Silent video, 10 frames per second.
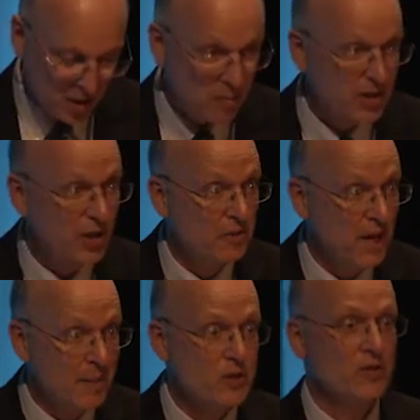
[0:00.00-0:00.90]
But they're
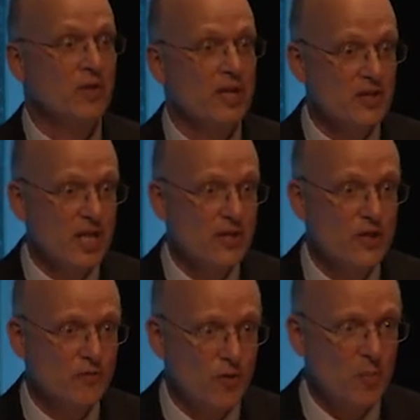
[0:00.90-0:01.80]
absolutely
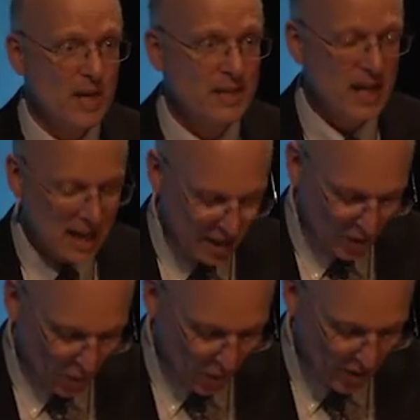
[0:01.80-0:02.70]
essential for
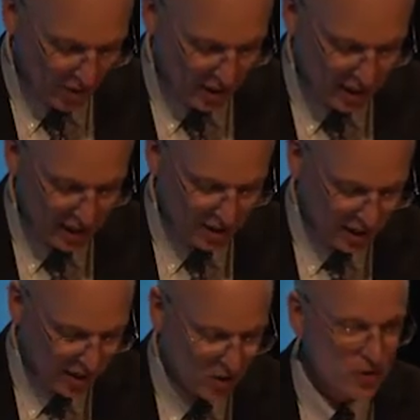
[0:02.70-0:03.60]
maintaining order in
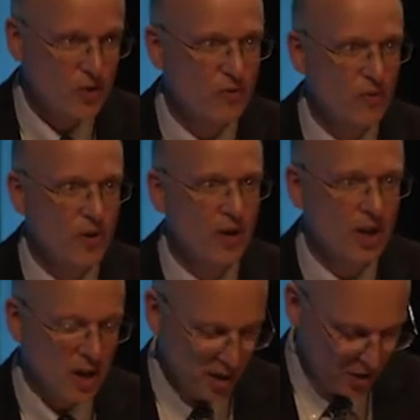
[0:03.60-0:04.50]
hell and also for
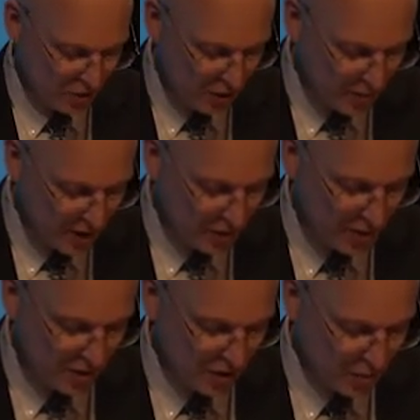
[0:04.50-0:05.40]
contributing
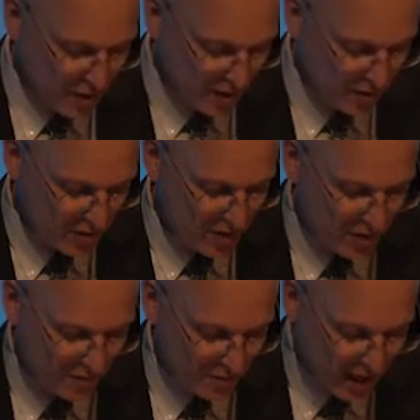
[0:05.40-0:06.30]
with their spears and
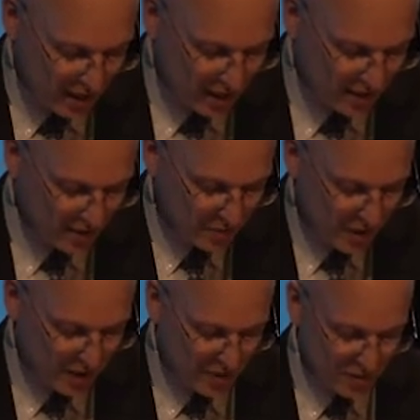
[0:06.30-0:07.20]
their frightening
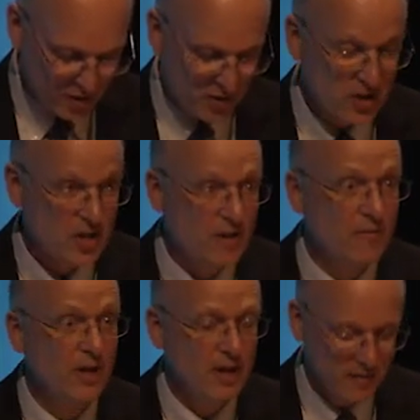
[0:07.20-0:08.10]
demeanor to the
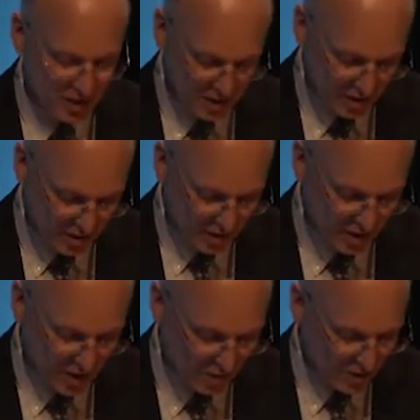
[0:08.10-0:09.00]
suffering of the
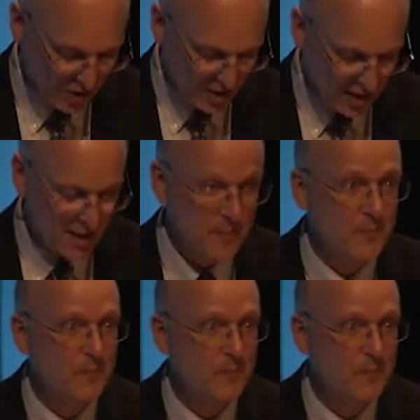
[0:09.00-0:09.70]
sinners they oversee.